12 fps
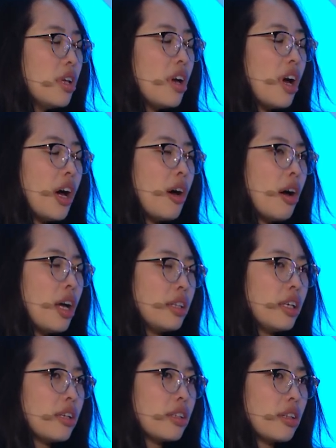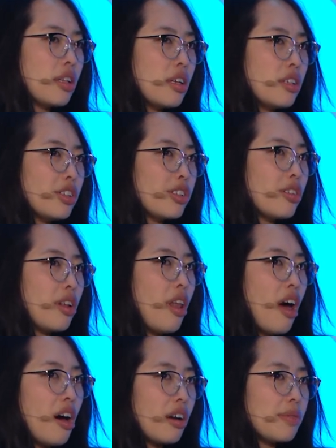I think just a
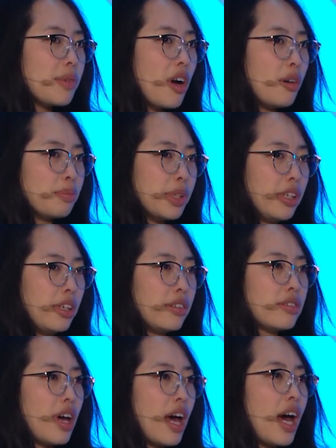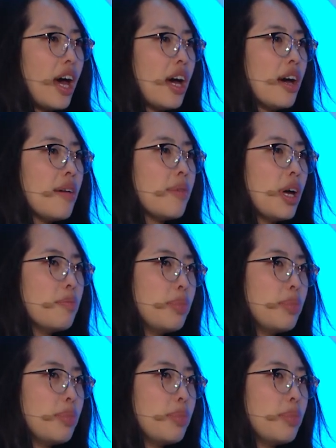lot of companies have